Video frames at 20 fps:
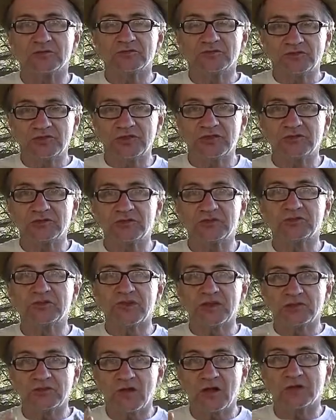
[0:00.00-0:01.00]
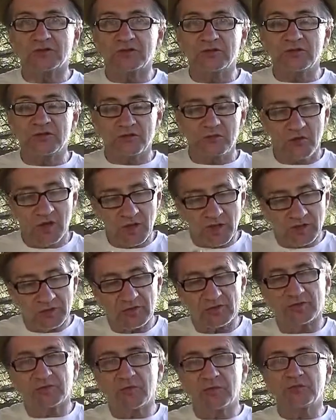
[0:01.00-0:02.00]
Jesus can talk to you.
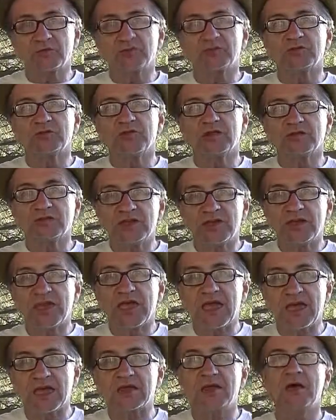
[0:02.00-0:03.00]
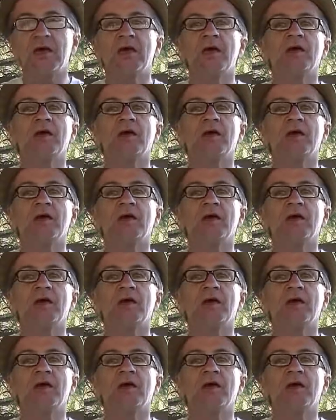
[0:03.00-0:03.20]
The Scripture says he can.